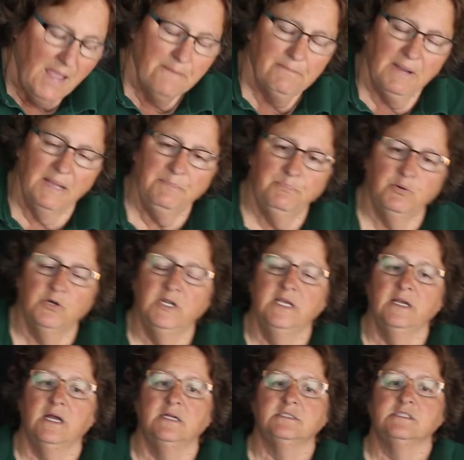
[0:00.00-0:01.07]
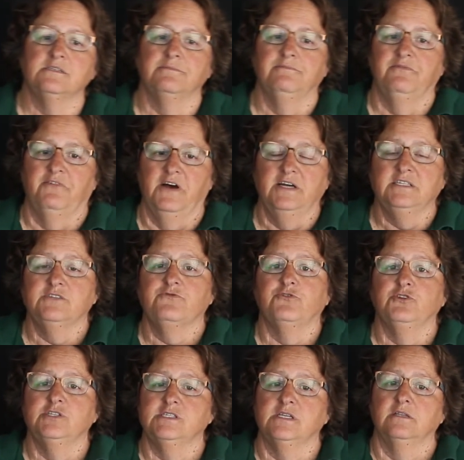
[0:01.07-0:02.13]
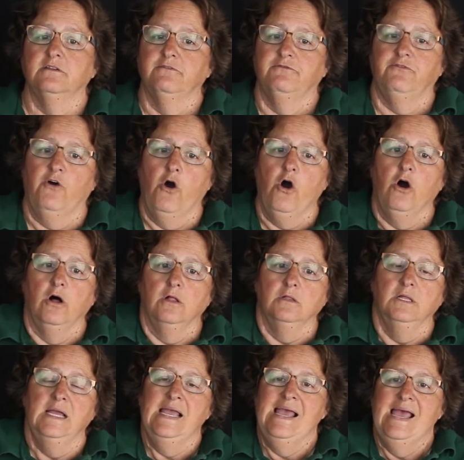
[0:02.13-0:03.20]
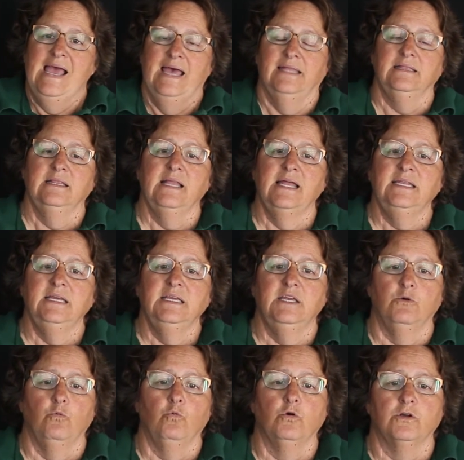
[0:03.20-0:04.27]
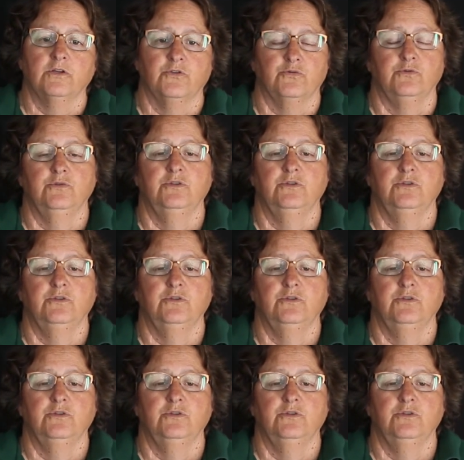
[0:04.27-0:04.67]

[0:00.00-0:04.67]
By putting on some phosphorus in the fall and letting it work through